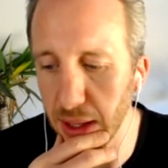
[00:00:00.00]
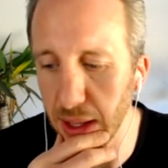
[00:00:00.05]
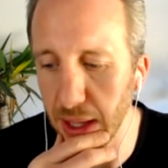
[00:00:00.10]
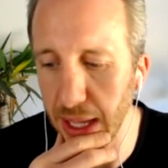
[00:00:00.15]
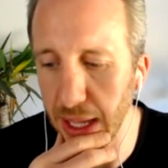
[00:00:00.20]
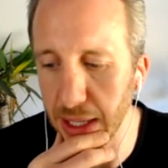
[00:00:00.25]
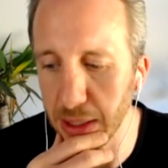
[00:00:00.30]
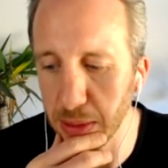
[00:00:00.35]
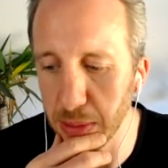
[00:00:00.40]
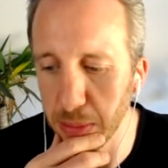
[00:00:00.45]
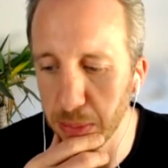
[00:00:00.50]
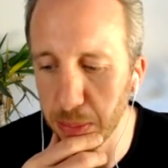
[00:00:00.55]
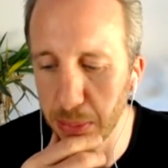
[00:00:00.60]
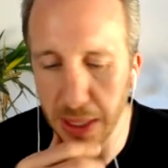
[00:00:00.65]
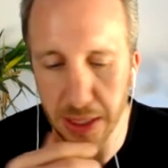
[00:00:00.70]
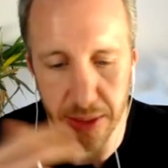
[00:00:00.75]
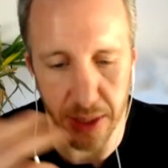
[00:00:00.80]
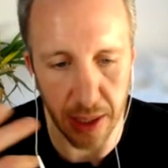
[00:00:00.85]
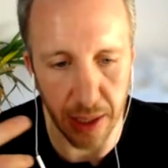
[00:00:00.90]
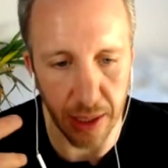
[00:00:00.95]
And
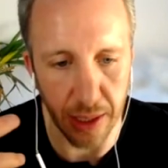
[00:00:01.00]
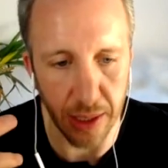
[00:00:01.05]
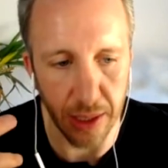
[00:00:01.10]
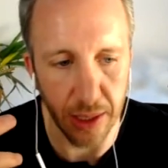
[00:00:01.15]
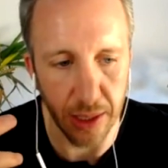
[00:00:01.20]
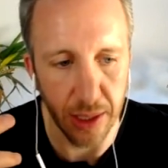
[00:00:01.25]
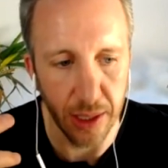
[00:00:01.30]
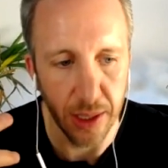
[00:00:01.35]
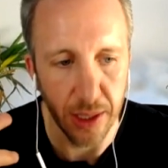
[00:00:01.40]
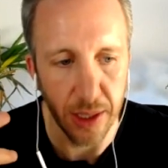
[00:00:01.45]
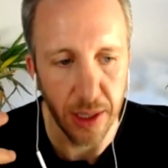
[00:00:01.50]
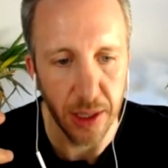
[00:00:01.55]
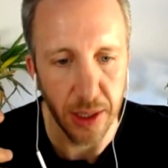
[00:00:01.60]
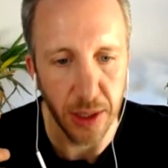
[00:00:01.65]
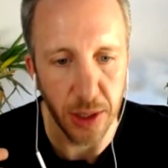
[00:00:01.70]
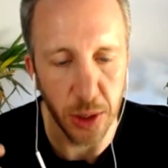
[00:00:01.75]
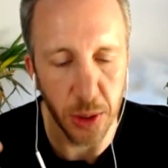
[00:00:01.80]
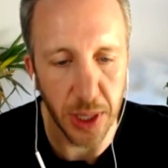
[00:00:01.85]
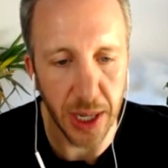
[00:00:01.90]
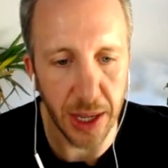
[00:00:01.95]
basically,
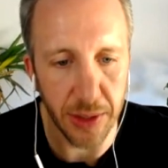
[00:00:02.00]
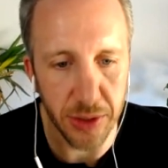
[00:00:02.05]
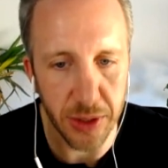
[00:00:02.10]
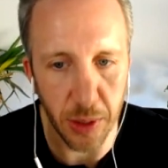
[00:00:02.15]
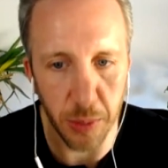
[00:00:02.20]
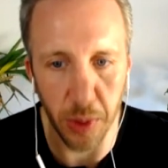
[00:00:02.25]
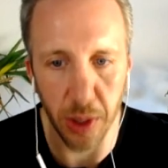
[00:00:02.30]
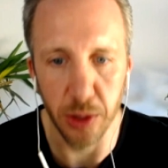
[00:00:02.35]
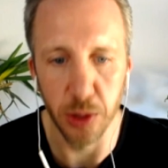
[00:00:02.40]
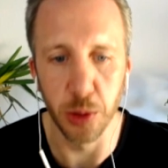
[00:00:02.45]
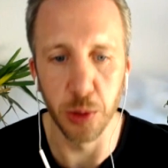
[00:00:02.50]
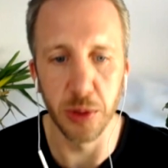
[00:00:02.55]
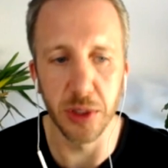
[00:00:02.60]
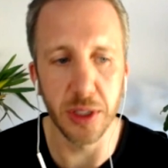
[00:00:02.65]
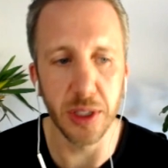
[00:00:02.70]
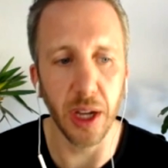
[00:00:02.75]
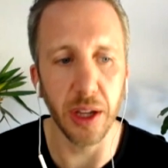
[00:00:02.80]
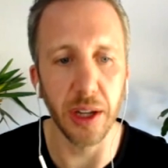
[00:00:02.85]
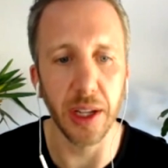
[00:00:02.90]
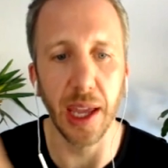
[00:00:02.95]
you'd have someone who'd
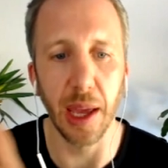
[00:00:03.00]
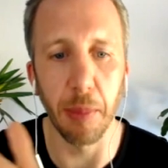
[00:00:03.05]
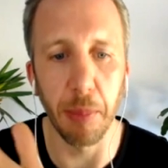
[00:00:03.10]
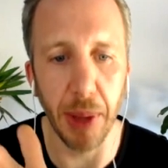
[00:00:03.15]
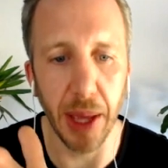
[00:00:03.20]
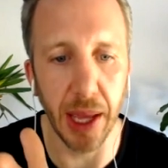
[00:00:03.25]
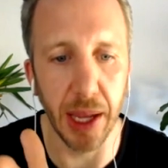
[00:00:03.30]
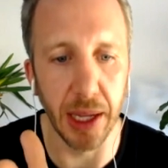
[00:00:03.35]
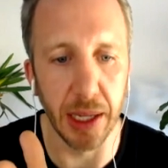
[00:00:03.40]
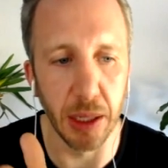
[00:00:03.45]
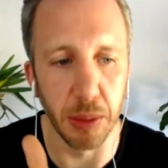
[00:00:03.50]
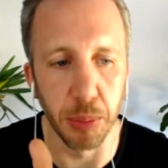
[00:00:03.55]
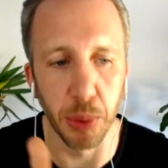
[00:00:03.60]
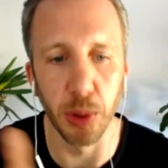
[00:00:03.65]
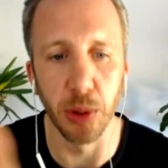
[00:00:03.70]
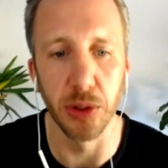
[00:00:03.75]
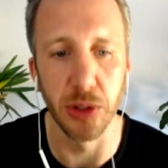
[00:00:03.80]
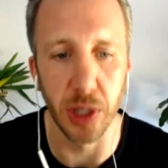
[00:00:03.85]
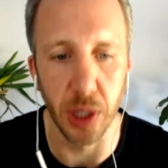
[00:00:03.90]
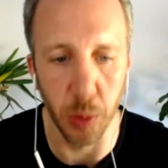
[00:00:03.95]
start a campaign and
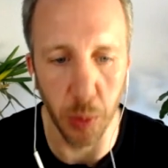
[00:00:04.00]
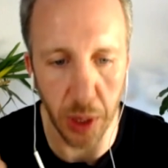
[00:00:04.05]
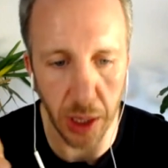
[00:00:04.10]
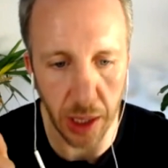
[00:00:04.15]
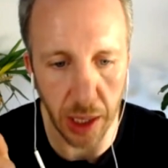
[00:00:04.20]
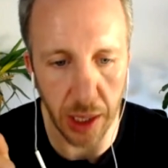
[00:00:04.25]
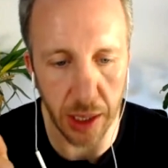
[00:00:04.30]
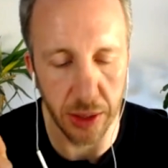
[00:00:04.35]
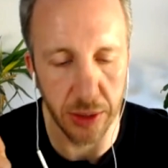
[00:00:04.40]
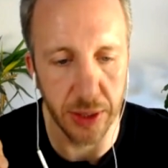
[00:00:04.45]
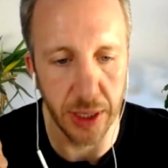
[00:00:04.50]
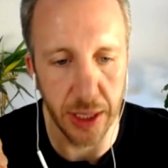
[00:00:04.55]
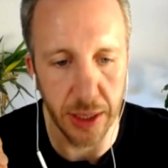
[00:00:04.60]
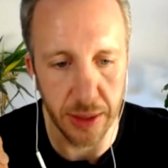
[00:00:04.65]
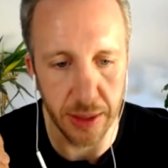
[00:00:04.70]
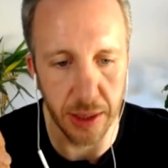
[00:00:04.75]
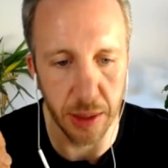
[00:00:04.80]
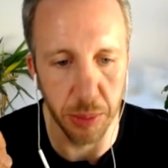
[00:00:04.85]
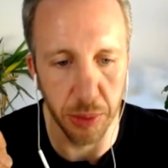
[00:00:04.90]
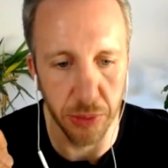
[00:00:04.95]
pause it a week in because they didn't
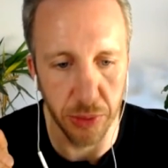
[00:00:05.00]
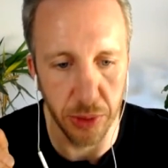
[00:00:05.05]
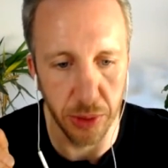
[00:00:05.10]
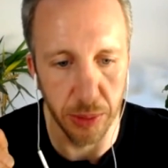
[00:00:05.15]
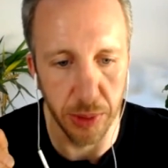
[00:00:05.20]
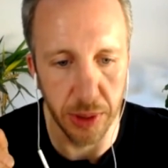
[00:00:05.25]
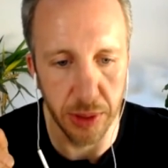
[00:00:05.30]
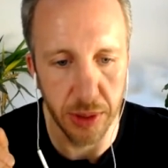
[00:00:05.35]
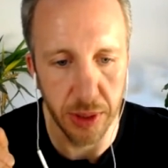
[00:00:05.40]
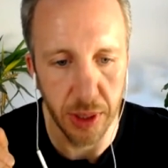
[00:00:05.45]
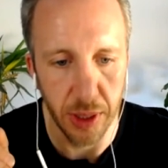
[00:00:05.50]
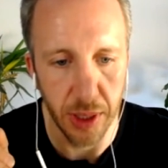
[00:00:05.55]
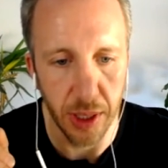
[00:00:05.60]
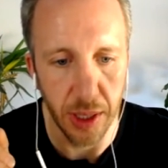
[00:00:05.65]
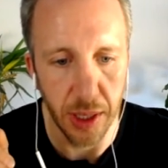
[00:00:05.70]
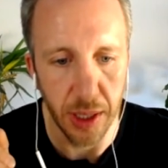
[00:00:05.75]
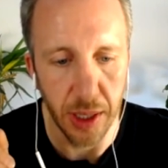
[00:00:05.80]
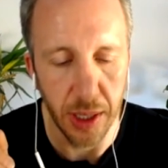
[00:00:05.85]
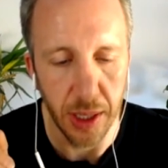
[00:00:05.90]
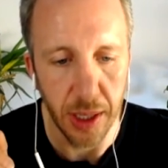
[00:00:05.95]
see the performance.
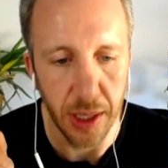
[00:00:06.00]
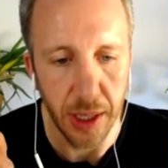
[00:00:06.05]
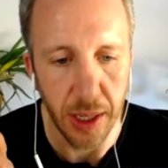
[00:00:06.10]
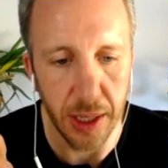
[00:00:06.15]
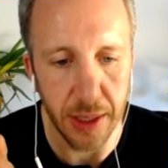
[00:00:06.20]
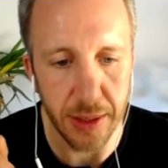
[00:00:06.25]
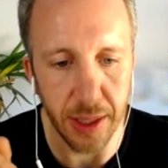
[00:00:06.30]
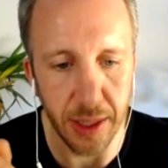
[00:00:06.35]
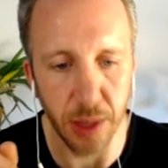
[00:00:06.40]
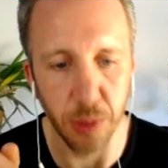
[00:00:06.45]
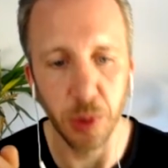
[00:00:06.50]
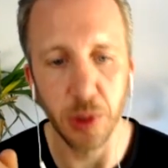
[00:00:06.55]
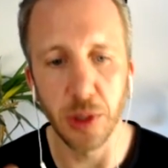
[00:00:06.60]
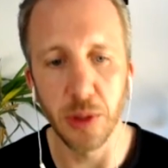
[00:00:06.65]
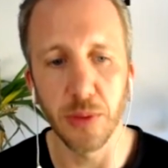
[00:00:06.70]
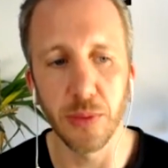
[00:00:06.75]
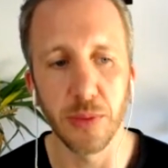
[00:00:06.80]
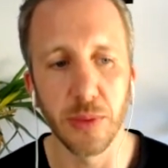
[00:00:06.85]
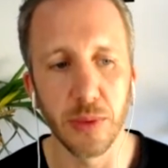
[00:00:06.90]
And it's like, well, you've